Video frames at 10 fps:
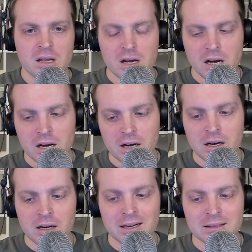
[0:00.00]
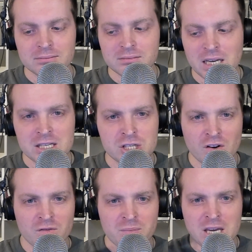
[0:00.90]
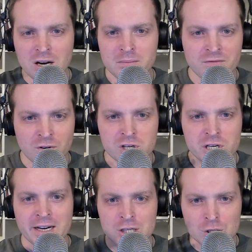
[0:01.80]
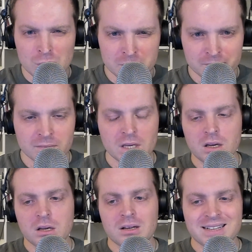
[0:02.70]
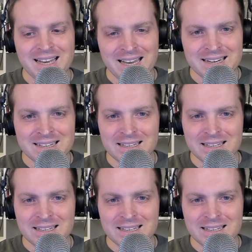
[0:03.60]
it sort of become functionally 2, and